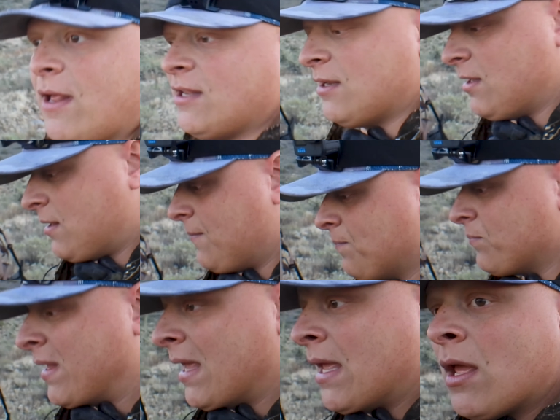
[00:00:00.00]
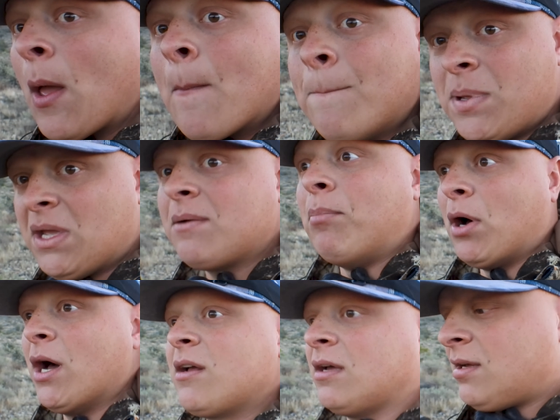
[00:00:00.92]
running. Big
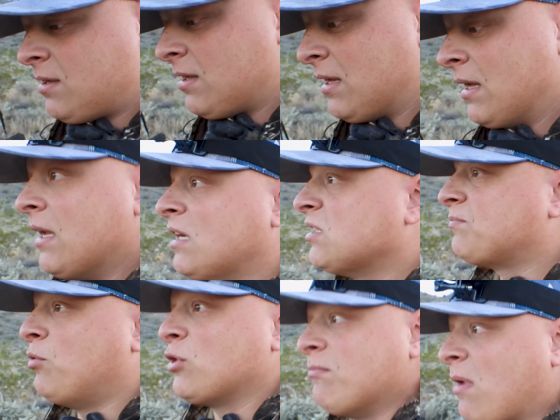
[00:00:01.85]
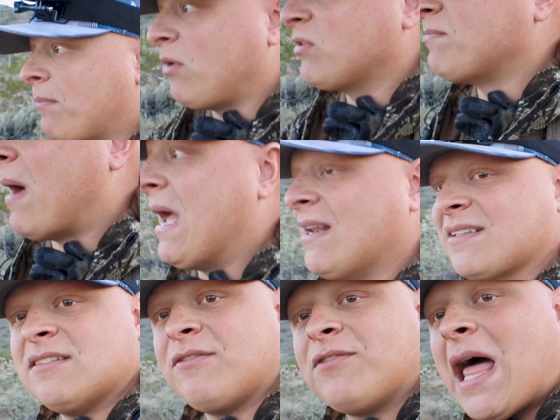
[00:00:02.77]
buck. Spooked him up. He was behind
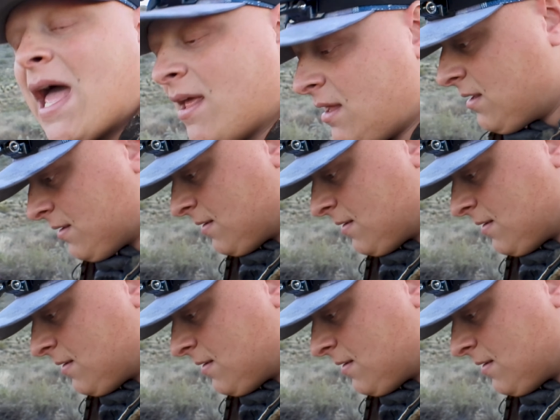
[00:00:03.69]
us in the flat.